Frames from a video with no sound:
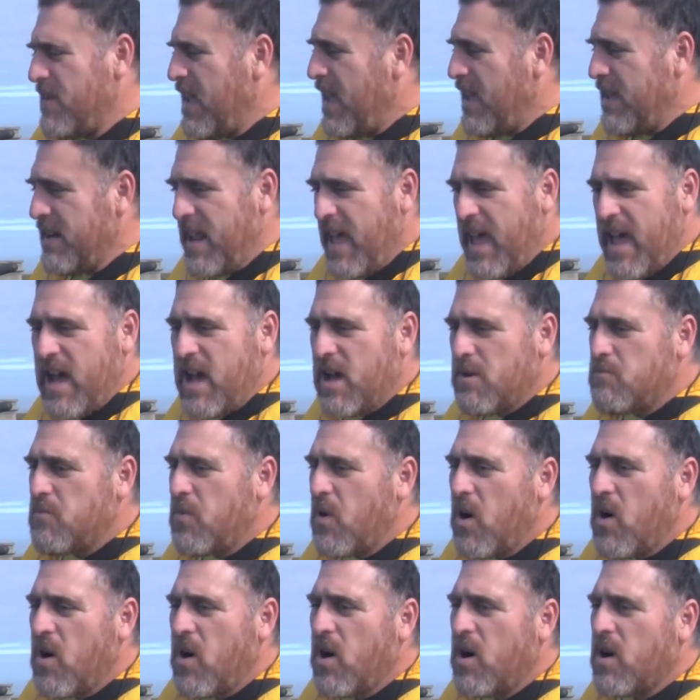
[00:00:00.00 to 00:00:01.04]
an ab
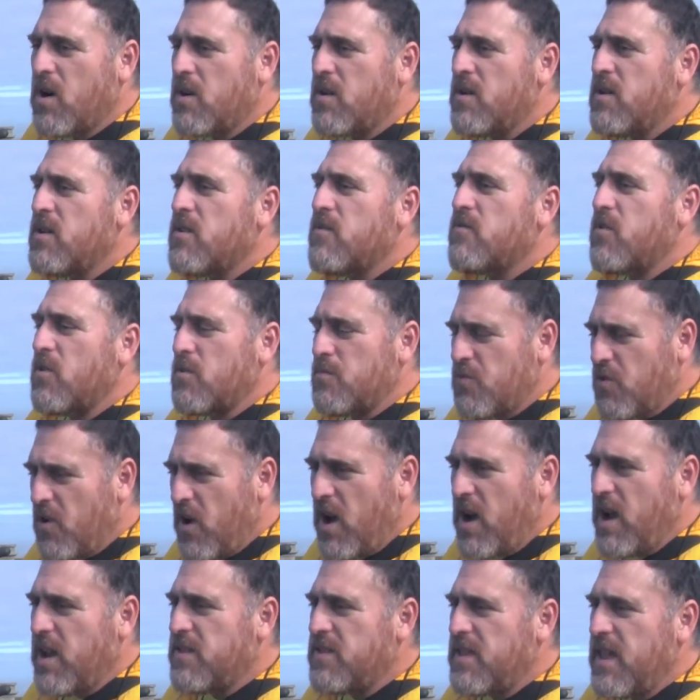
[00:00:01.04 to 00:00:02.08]
bar for
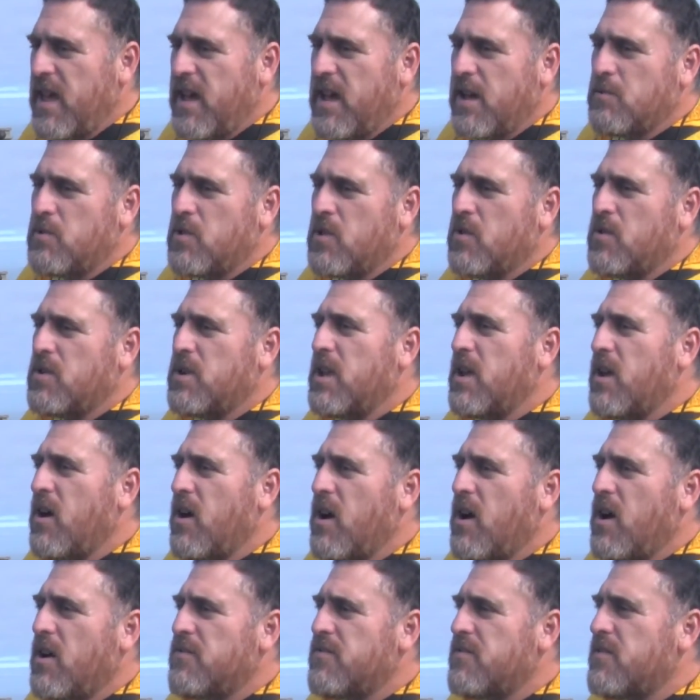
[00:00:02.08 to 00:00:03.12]
prying the abalone
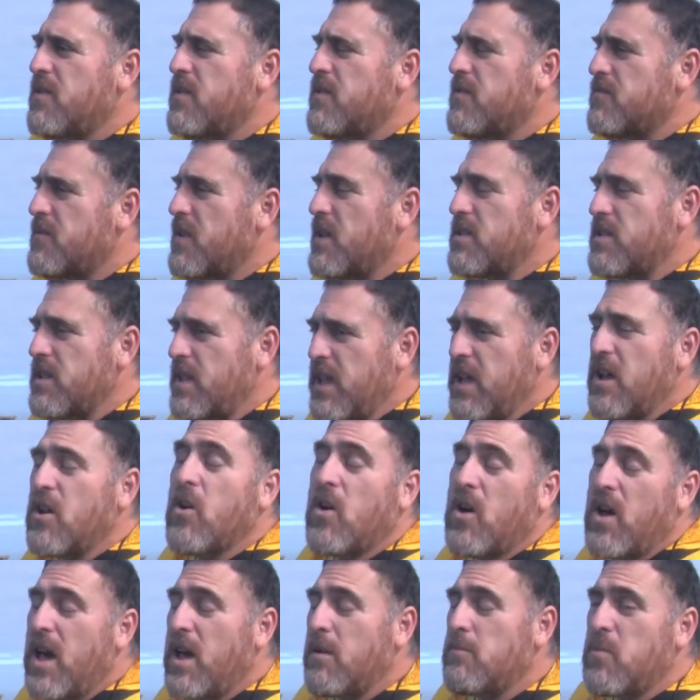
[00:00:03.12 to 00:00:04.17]
off, a
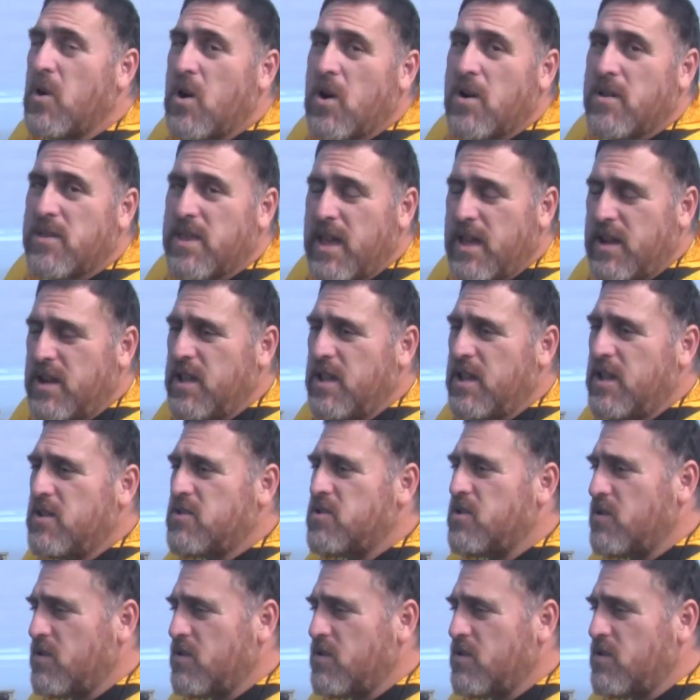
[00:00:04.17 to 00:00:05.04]
legal ab bar that is.